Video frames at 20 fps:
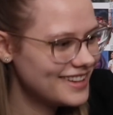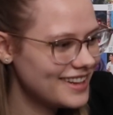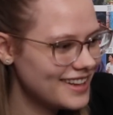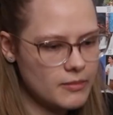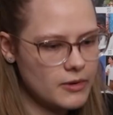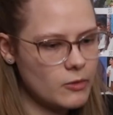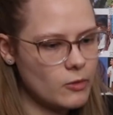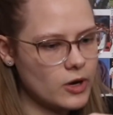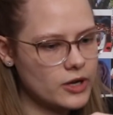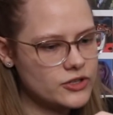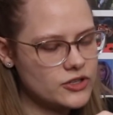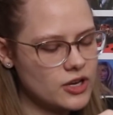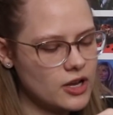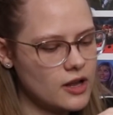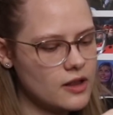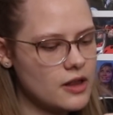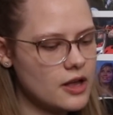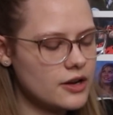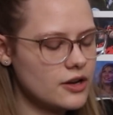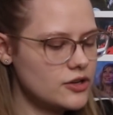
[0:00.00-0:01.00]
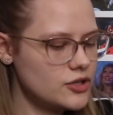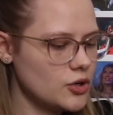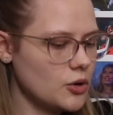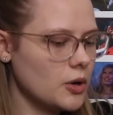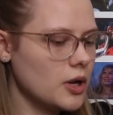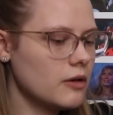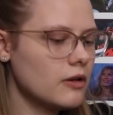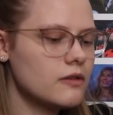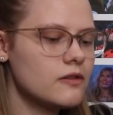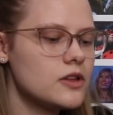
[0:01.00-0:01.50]
Been watching a lot of
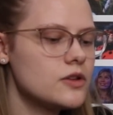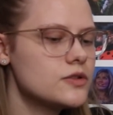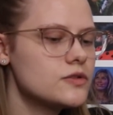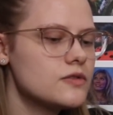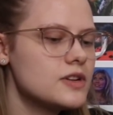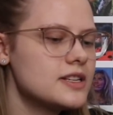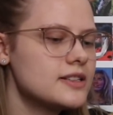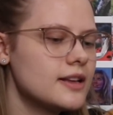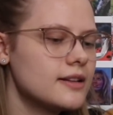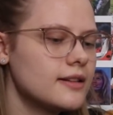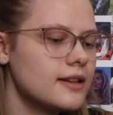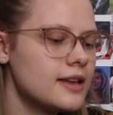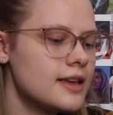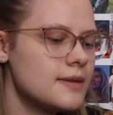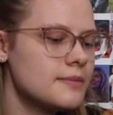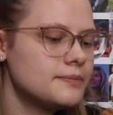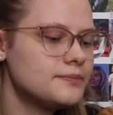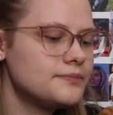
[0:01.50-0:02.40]
toy reviews recently,